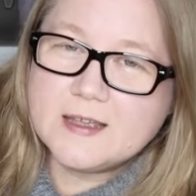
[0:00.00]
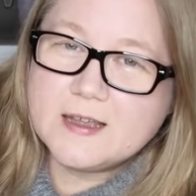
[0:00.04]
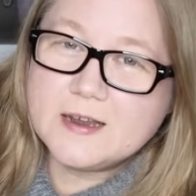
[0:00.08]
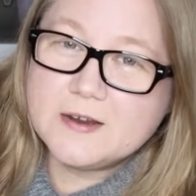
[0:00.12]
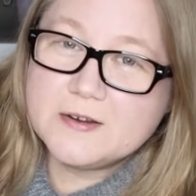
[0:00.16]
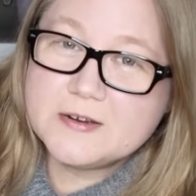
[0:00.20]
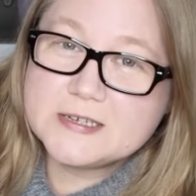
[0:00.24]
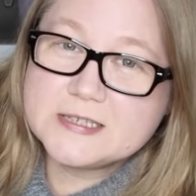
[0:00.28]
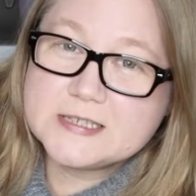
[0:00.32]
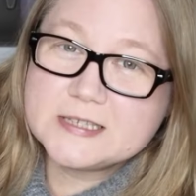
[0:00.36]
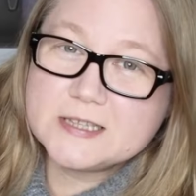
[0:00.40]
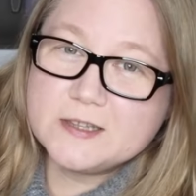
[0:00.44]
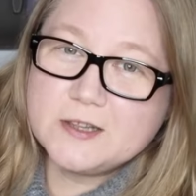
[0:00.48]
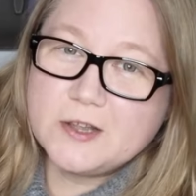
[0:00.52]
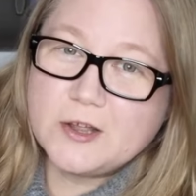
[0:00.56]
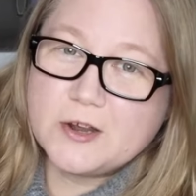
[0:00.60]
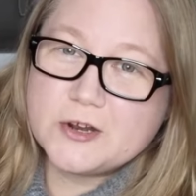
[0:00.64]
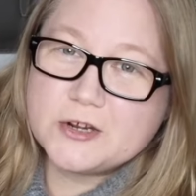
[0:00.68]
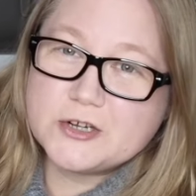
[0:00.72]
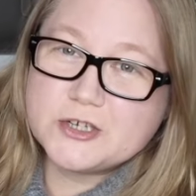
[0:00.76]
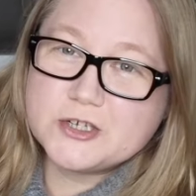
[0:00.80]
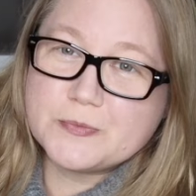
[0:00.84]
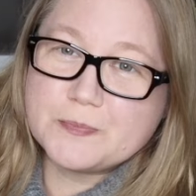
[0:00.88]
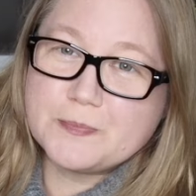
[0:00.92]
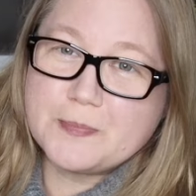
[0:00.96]
Here is the
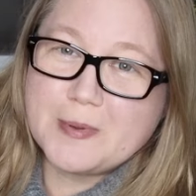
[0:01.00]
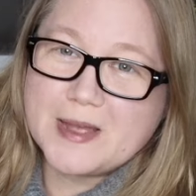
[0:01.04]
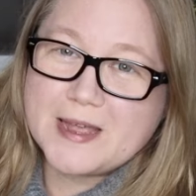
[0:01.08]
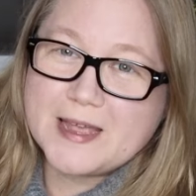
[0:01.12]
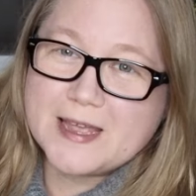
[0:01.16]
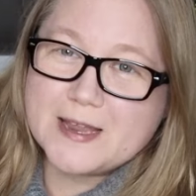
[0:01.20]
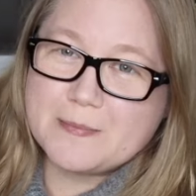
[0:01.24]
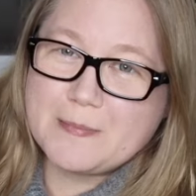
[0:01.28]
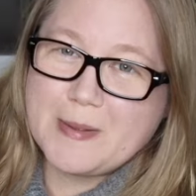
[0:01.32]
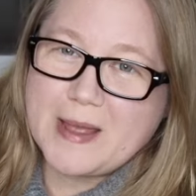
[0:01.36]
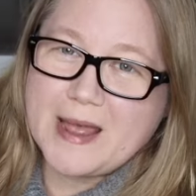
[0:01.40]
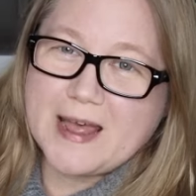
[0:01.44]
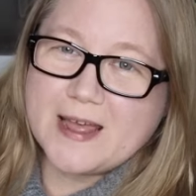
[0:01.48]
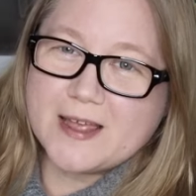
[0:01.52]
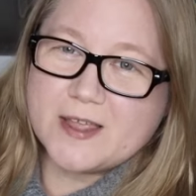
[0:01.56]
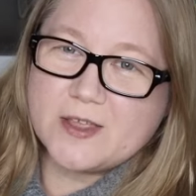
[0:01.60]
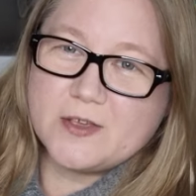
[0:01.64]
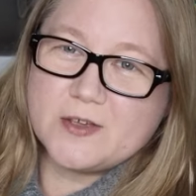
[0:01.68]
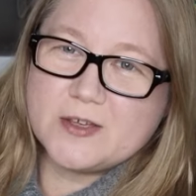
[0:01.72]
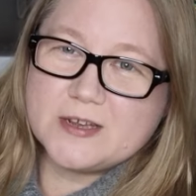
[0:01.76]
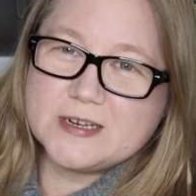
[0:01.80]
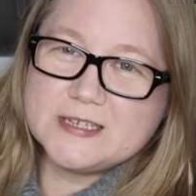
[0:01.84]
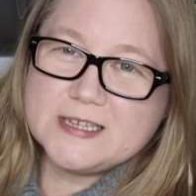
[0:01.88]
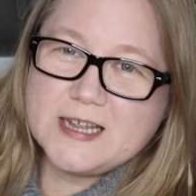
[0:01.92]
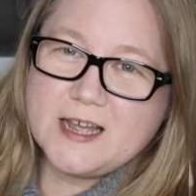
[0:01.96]
large bucket bag. You
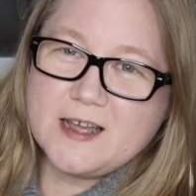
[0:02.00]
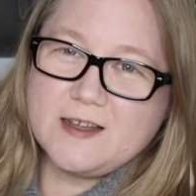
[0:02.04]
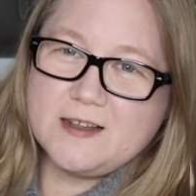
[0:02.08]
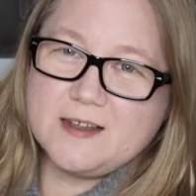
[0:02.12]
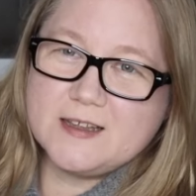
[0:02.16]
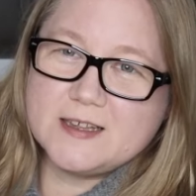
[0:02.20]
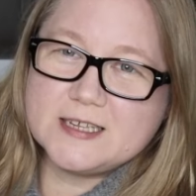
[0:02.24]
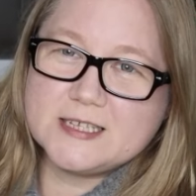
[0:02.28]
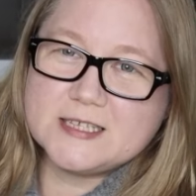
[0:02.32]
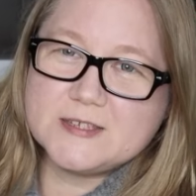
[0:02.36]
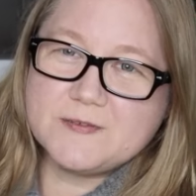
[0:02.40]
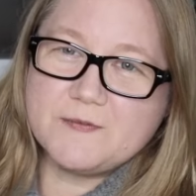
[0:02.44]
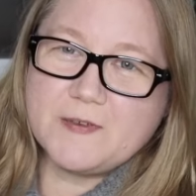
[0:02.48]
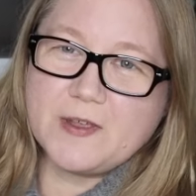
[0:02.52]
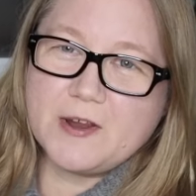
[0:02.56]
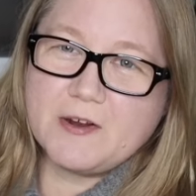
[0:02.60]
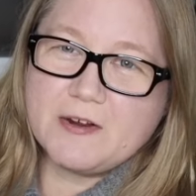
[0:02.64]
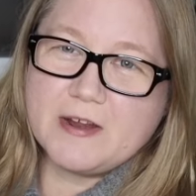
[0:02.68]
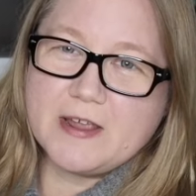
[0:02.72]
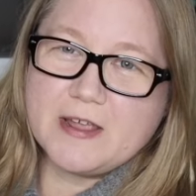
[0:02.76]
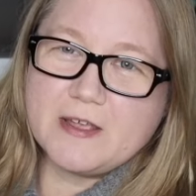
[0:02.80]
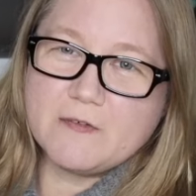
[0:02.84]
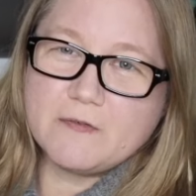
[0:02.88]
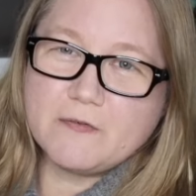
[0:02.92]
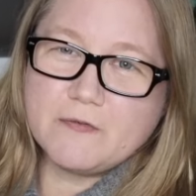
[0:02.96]
can tell it's
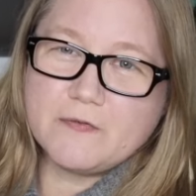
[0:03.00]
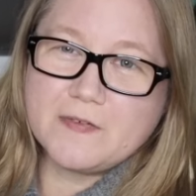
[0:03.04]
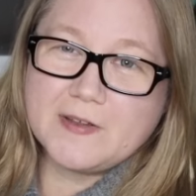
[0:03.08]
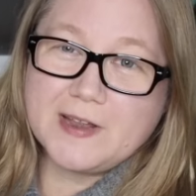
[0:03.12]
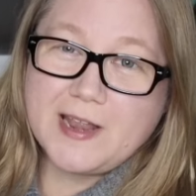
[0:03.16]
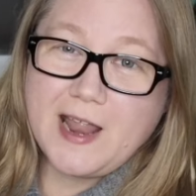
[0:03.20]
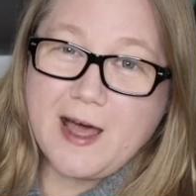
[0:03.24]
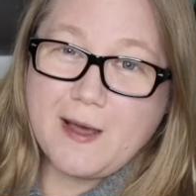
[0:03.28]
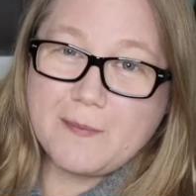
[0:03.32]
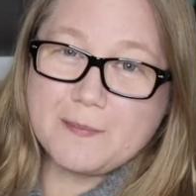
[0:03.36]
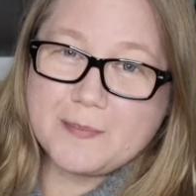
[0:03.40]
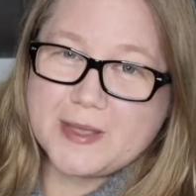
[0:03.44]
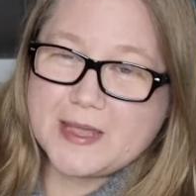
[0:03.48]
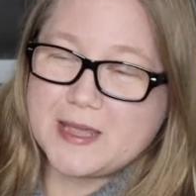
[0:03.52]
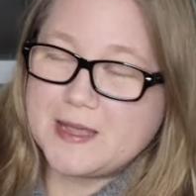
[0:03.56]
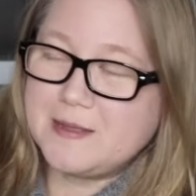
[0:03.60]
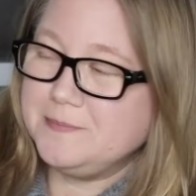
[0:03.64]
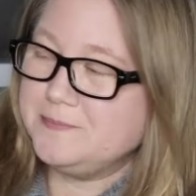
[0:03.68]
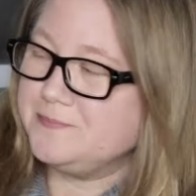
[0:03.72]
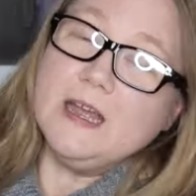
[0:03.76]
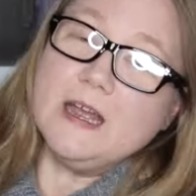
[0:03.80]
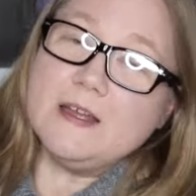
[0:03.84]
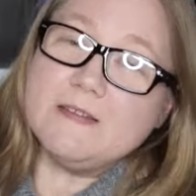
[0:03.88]
very floppy.